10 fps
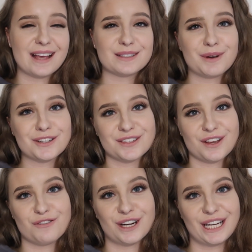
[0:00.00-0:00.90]
As much as
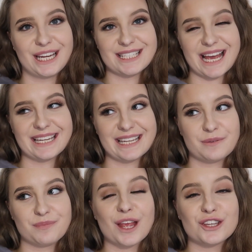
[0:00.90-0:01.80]
I really need to
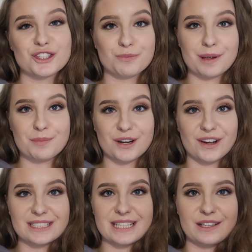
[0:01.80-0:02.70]
edit and should be
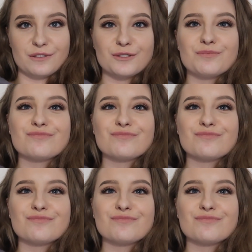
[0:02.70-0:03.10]
productive,